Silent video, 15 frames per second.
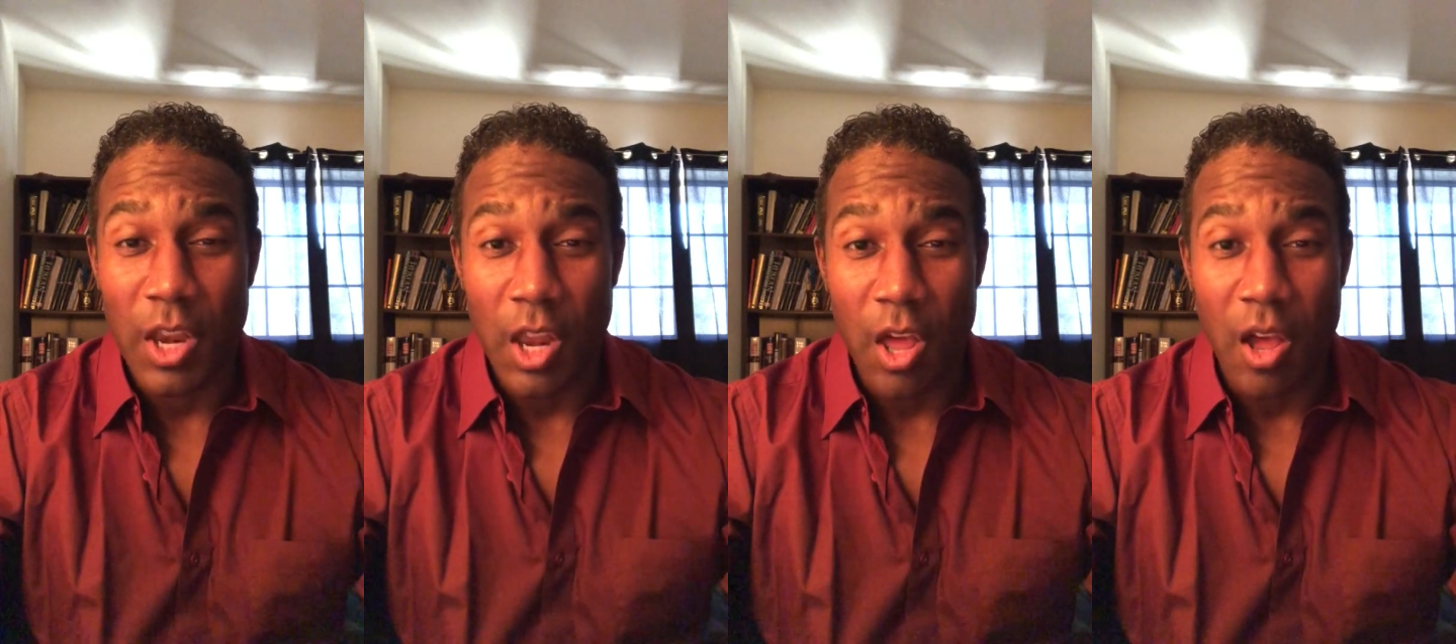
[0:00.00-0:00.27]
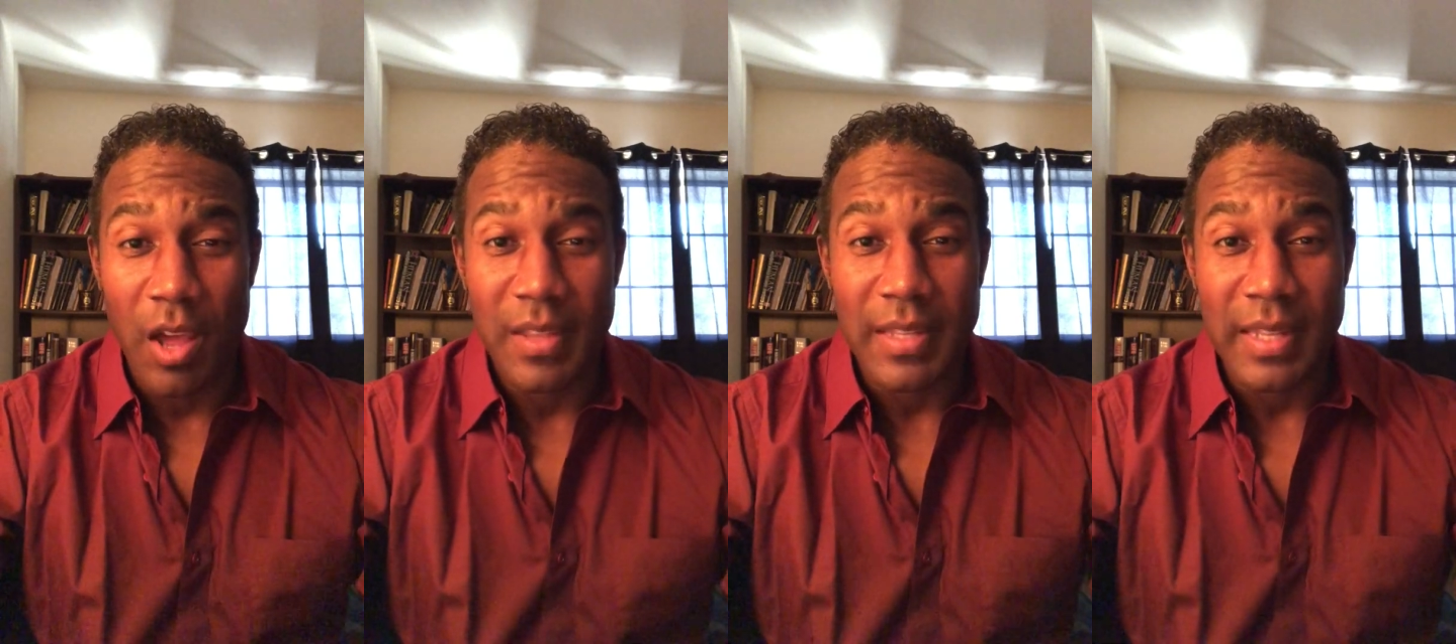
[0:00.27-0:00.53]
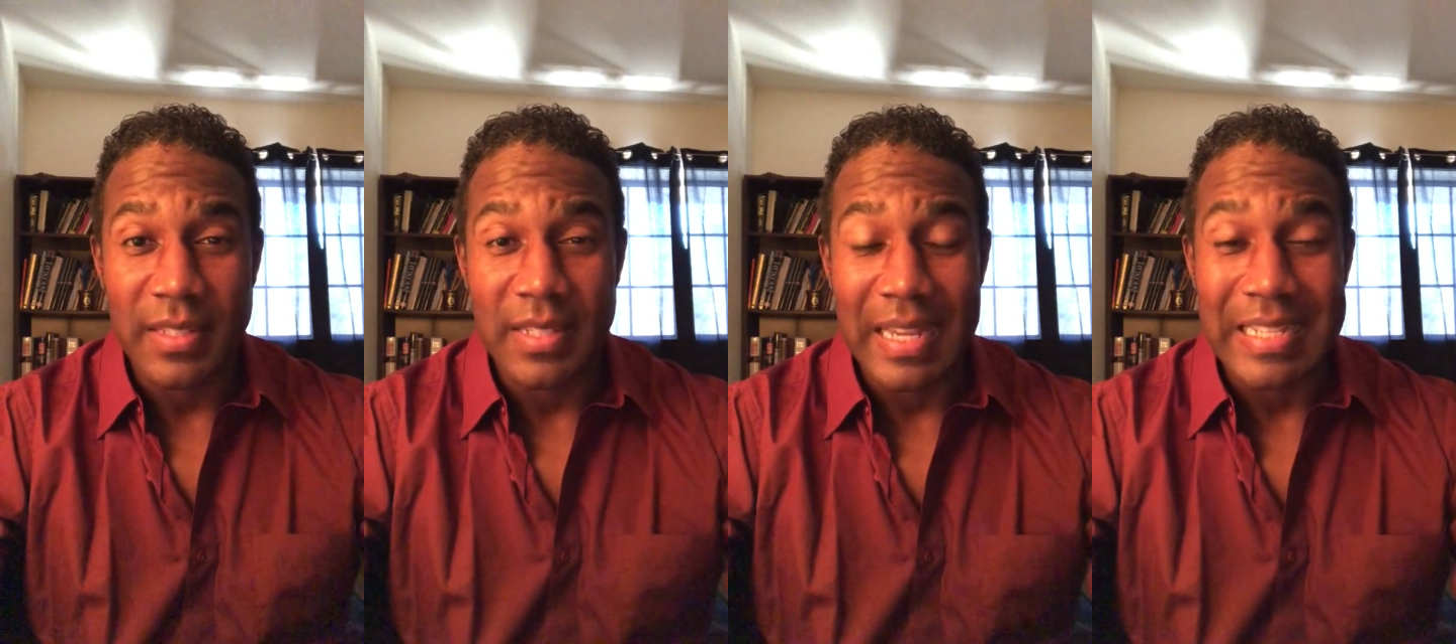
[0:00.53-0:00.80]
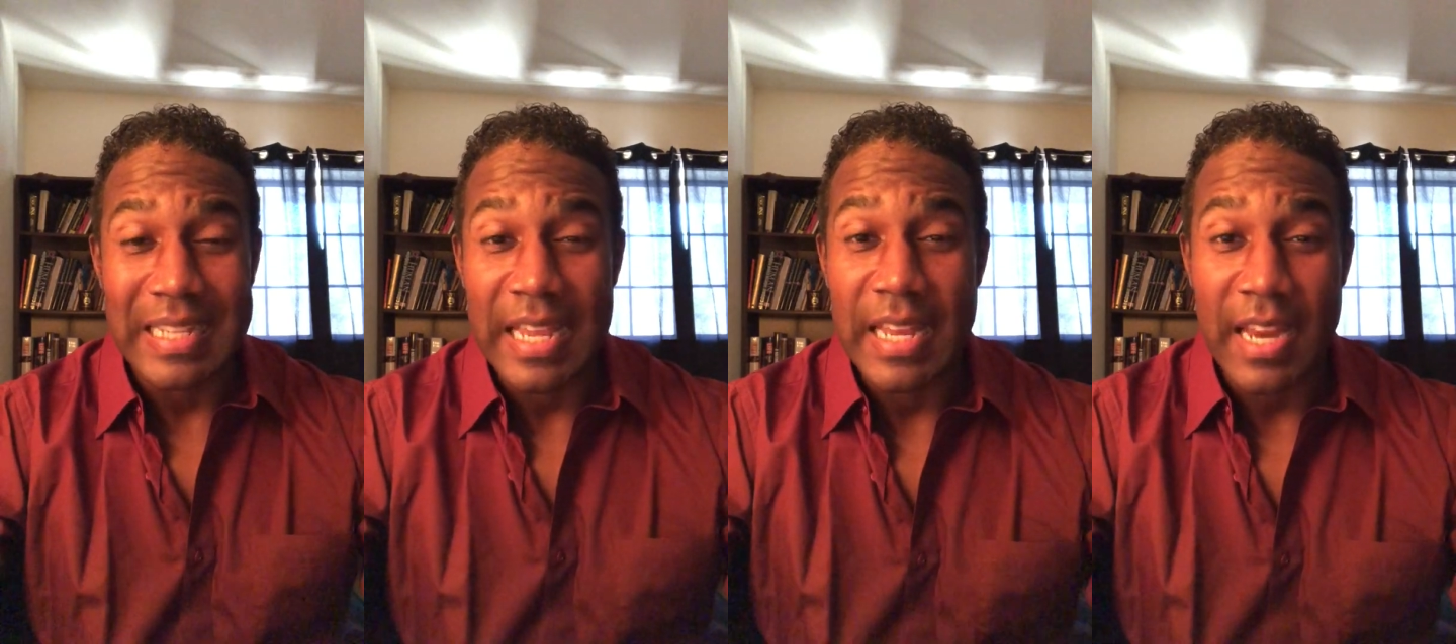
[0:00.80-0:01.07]
lawn that
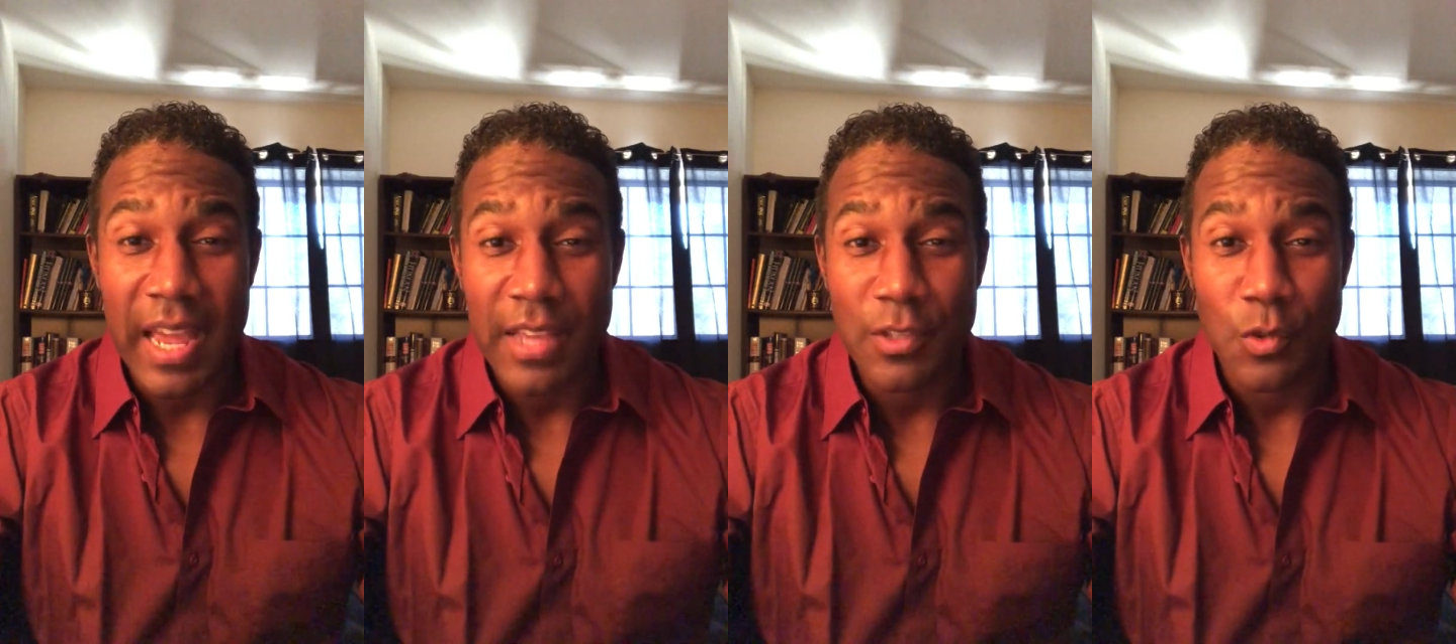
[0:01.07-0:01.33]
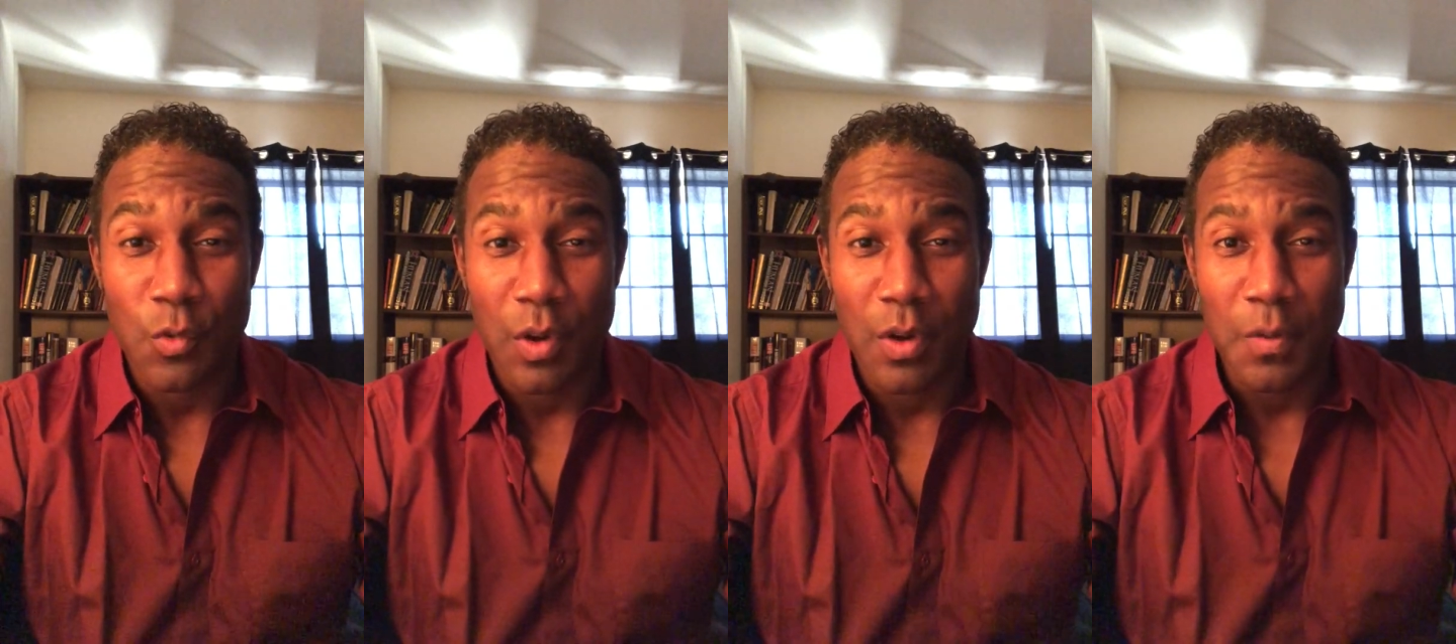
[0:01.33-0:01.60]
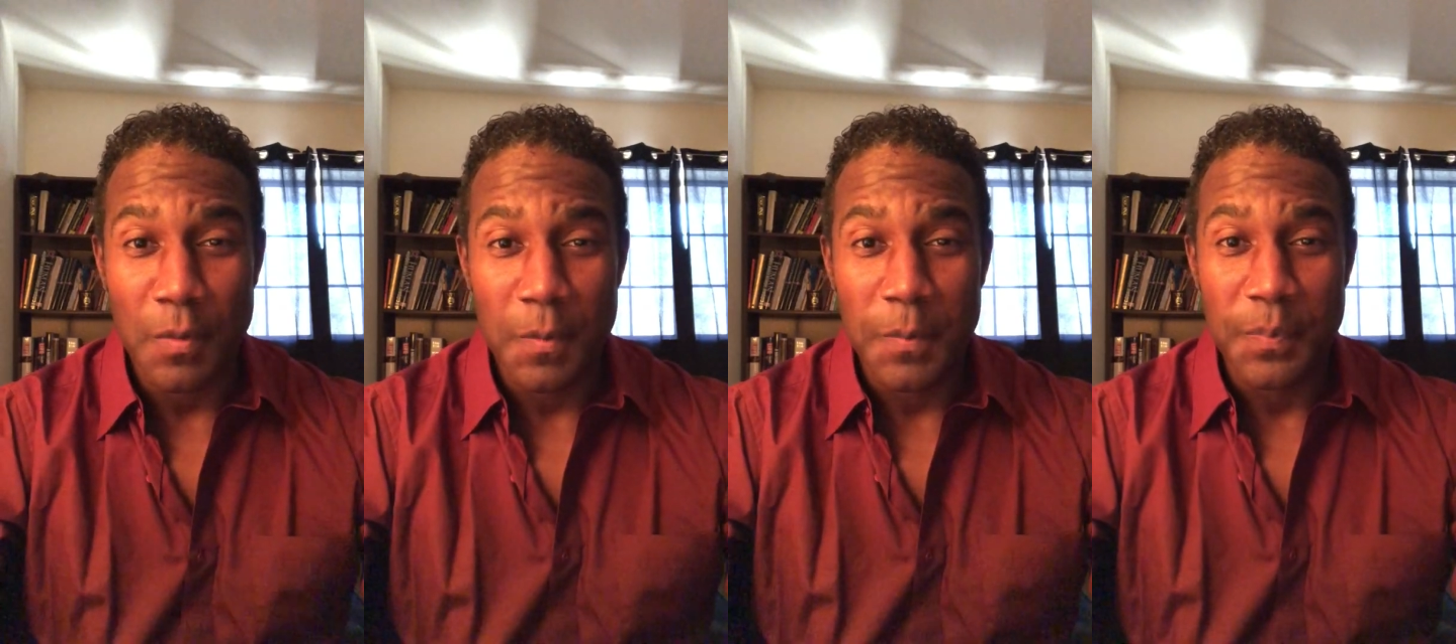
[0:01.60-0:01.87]
says in escrow,